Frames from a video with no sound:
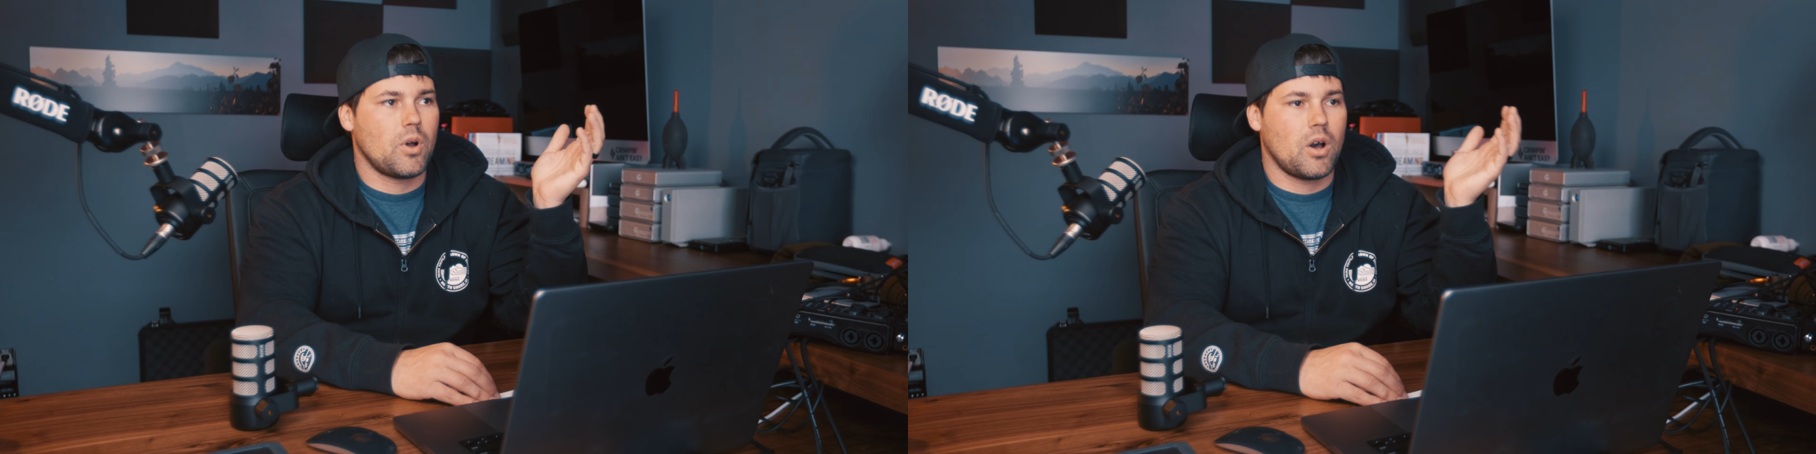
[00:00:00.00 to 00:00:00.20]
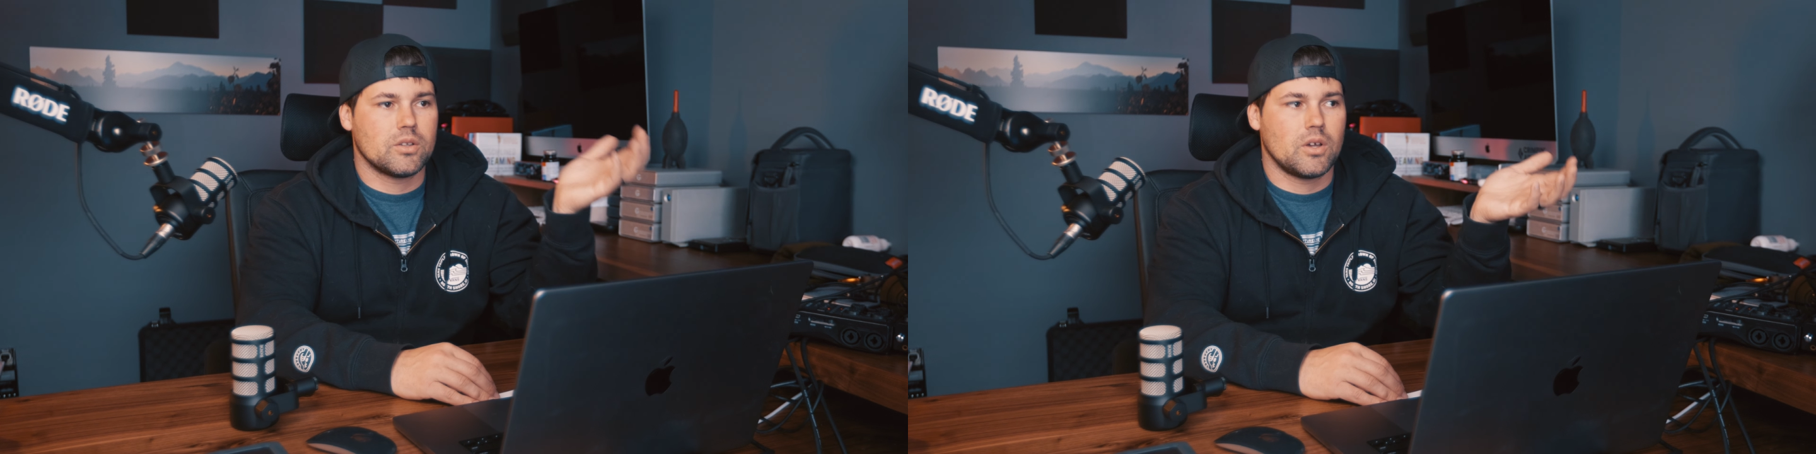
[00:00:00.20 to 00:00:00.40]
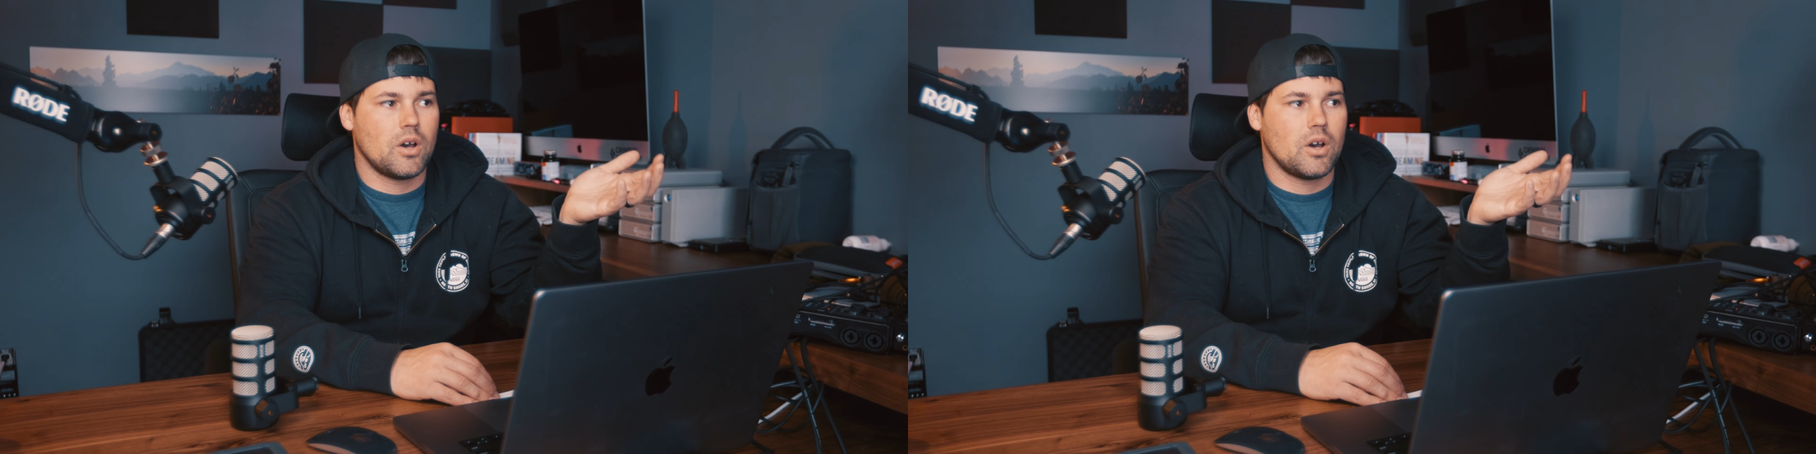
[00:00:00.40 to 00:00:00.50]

the